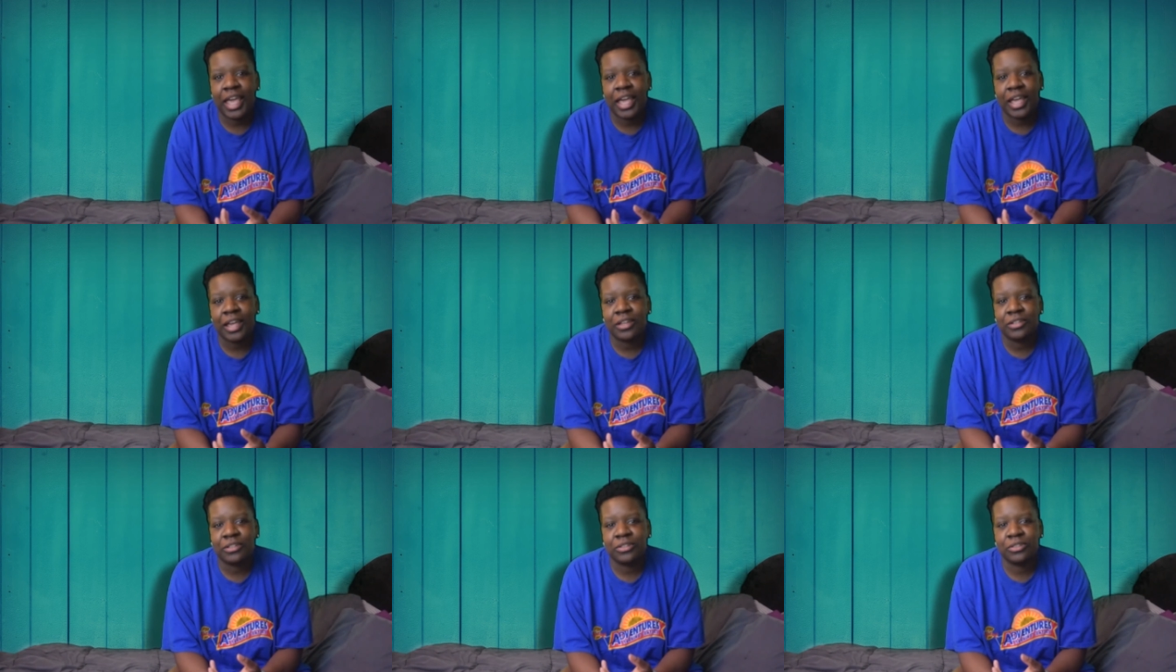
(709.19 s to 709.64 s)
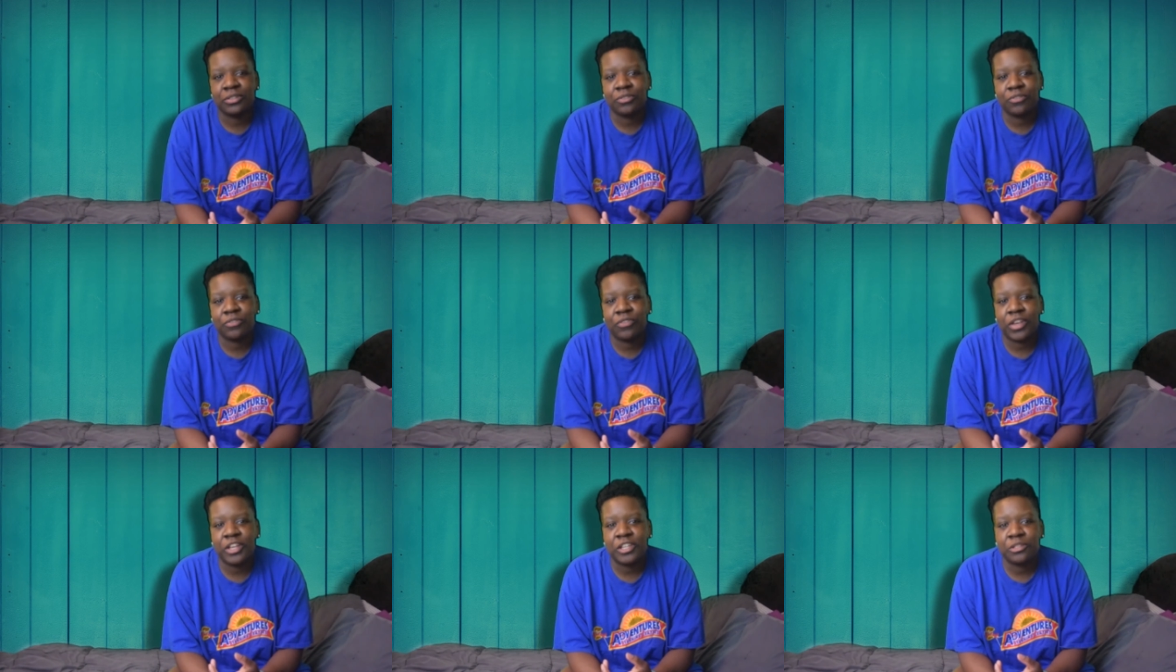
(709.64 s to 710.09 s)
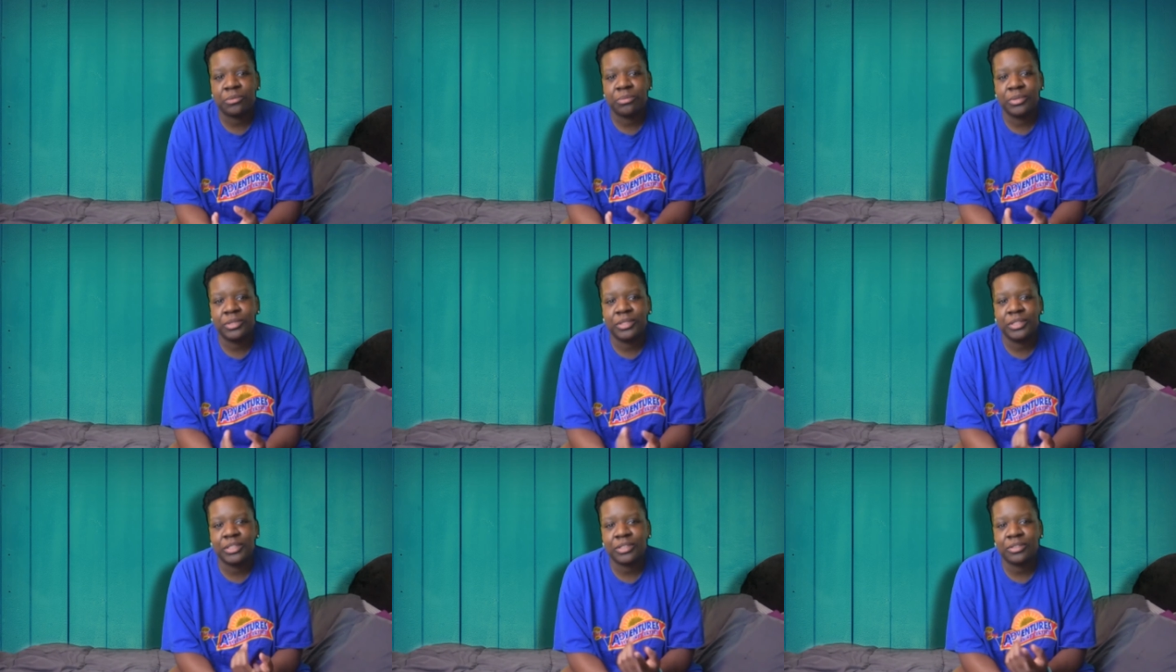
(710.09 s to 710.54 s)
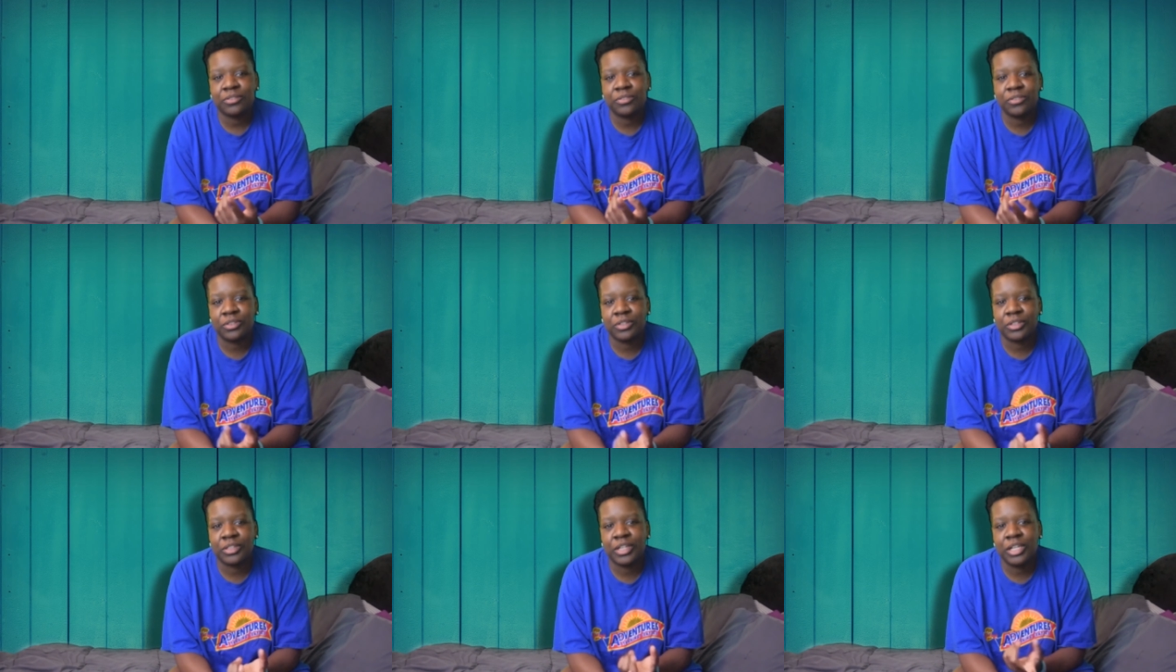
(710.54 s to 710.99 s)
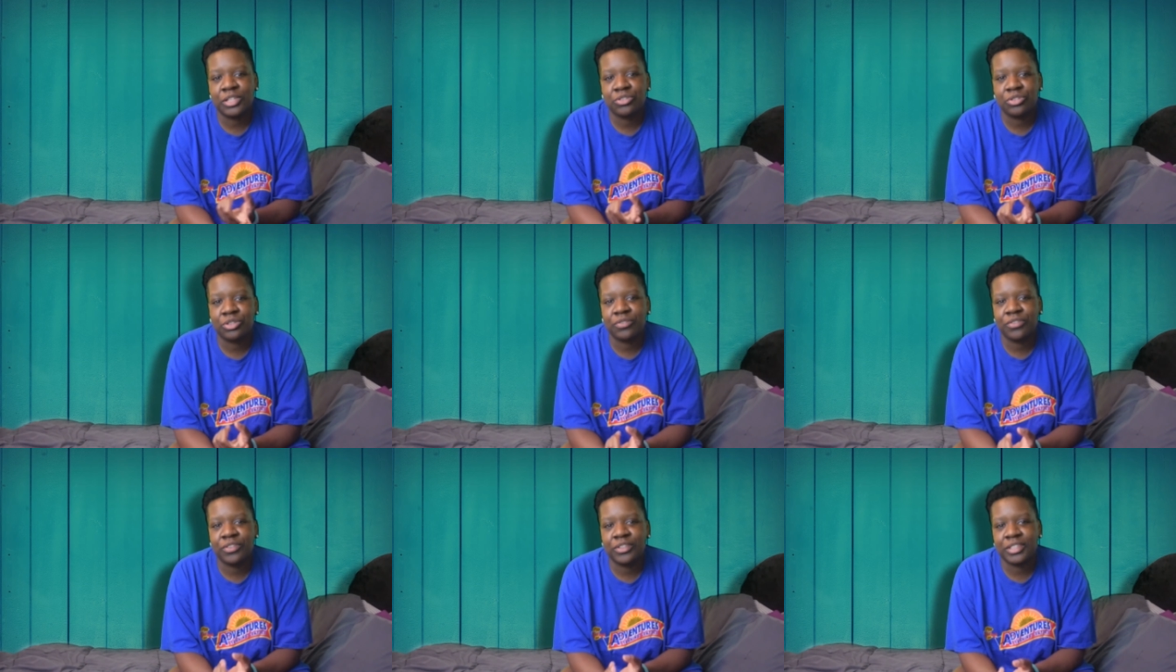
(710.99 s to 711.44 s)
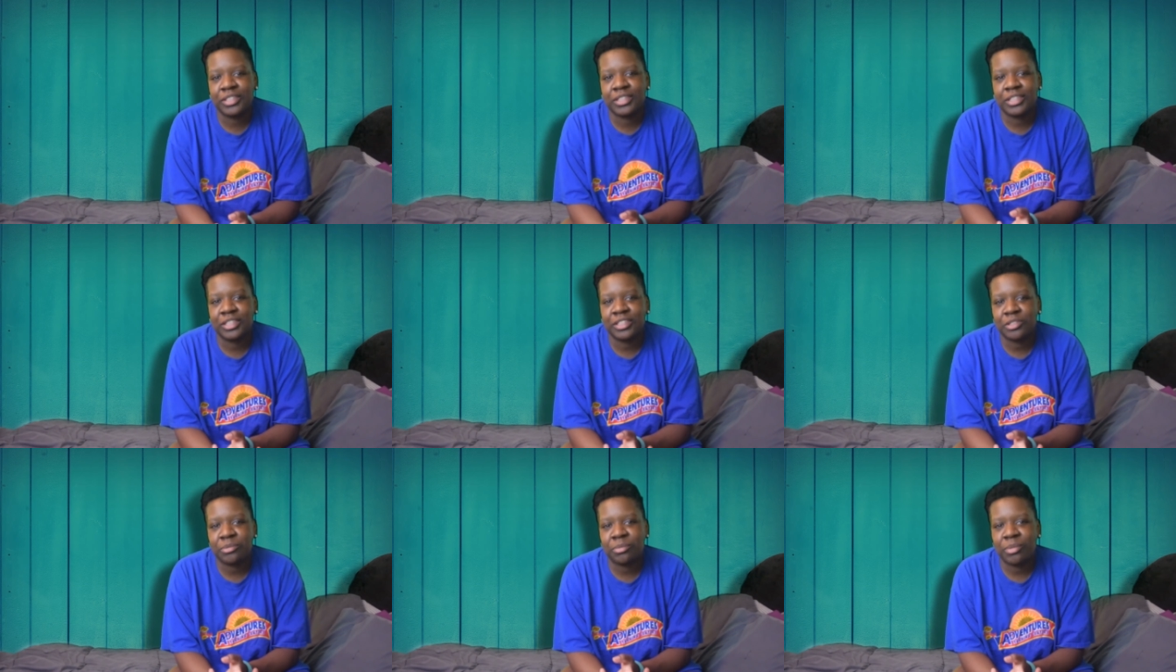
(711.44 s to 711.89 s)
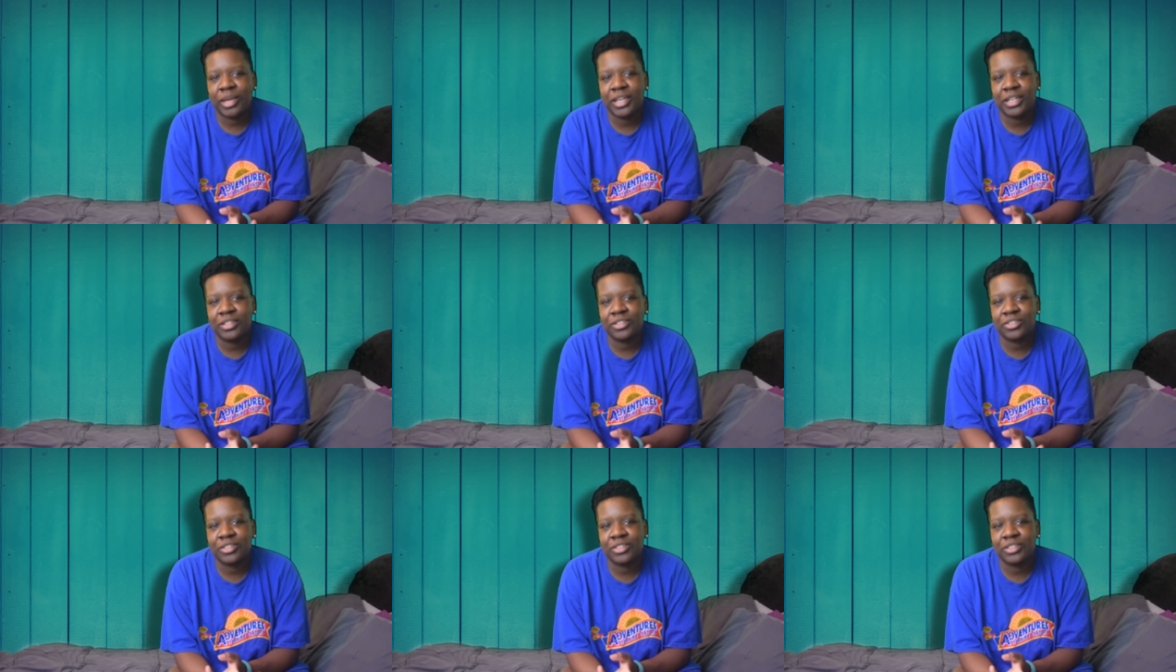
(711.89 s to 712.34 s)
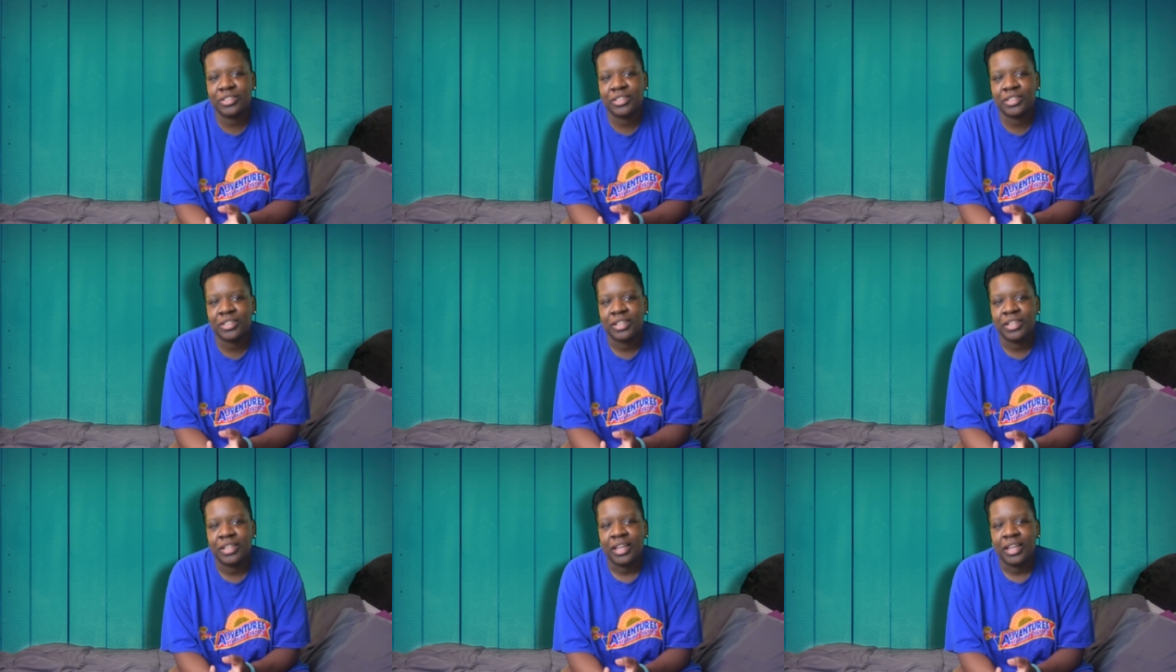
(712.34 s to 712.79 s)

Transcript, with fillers: ad on Facebook for 156 pages.